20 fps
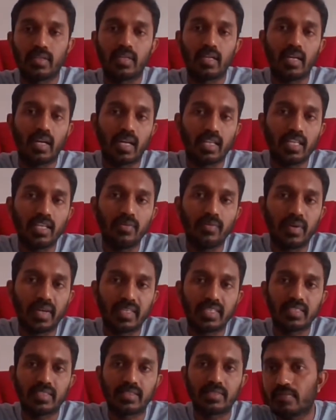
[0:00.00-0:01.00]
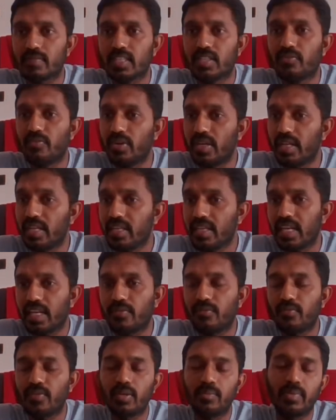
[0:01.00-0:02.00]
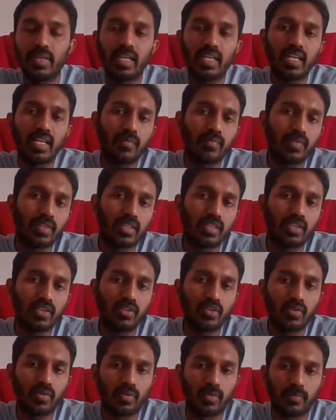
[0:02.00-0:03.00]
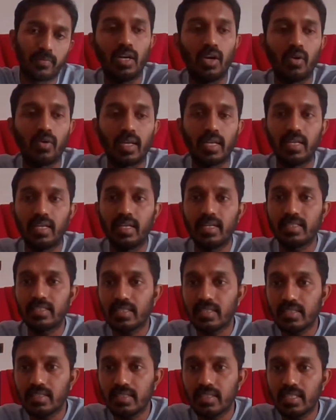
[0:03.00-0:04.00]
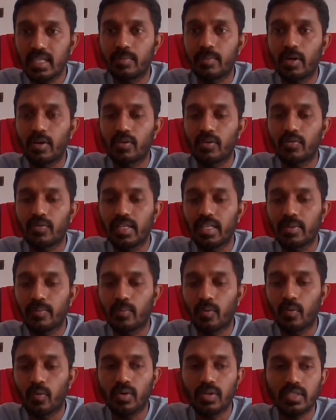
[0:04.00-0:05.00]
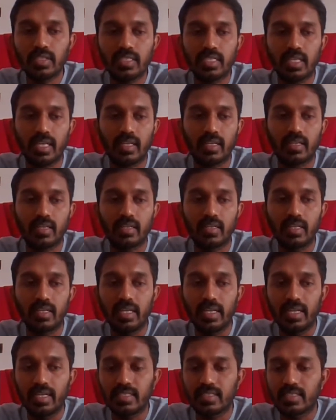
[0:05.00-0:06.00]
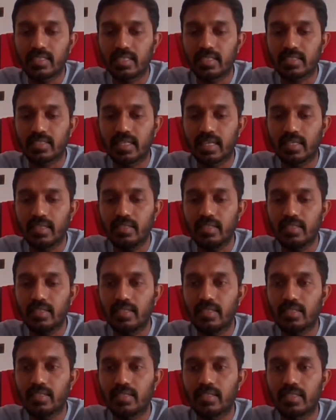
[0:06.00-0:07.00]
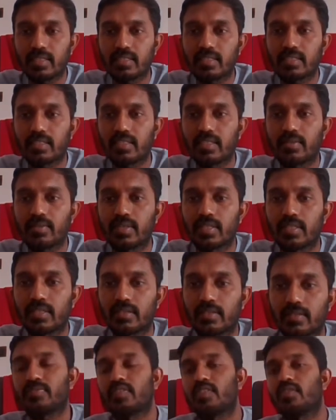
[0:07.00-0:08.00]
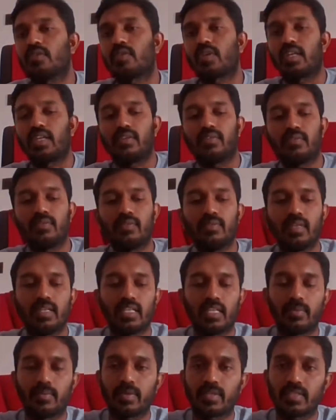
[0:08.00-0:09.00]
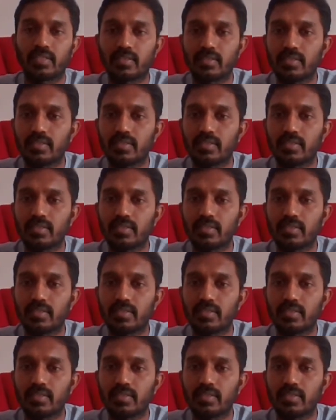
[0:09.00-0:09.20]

Otherwise, the winning game will be end up with a draw. Okay, let's consider about when the pawns at h6 and h7. Okay, what happens?